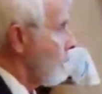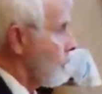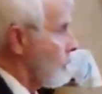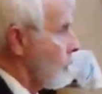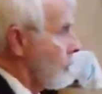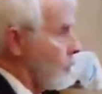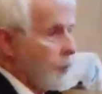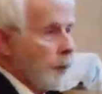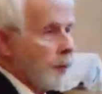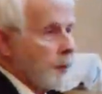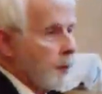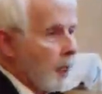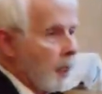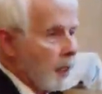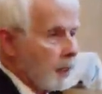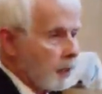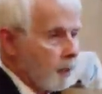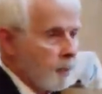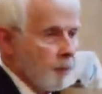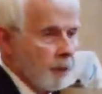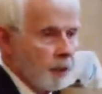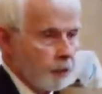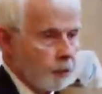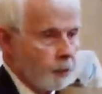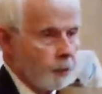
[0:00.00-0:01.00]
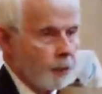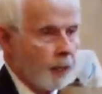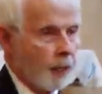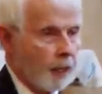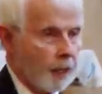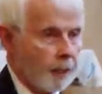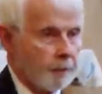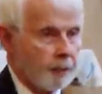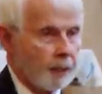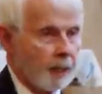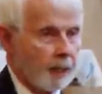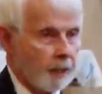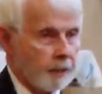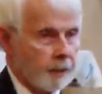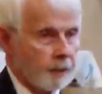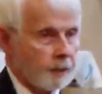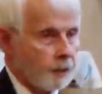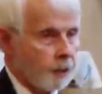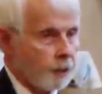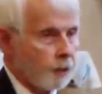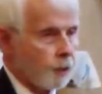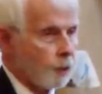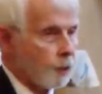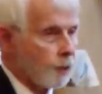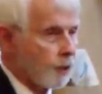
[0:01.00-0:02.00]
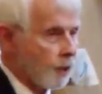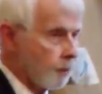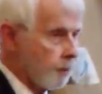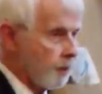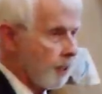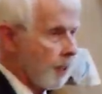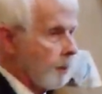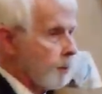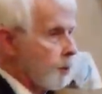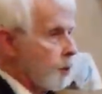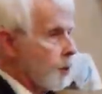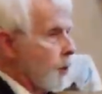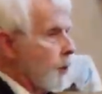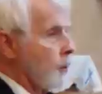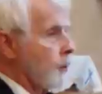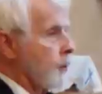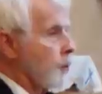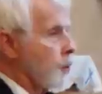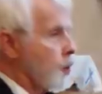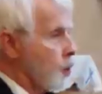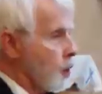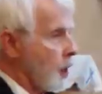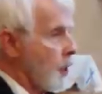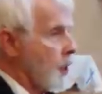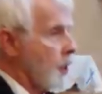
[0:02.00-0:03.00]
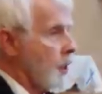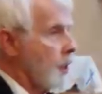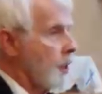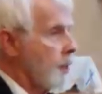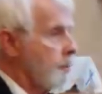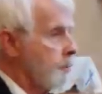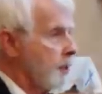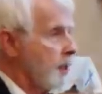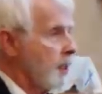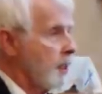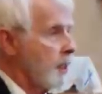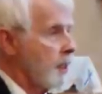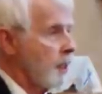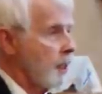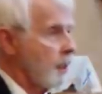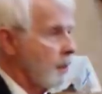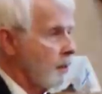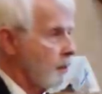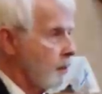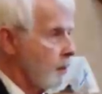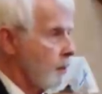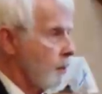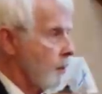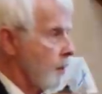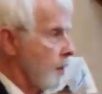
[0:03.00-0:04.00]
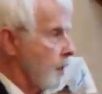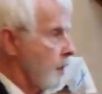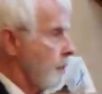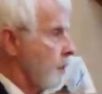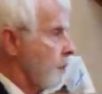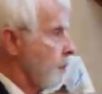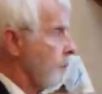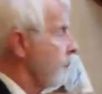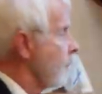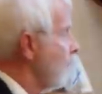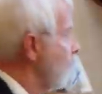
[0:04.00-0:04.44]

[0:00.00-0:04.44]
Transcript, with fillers: called the documentary hypothesis, or sometimes called the JEPD theory,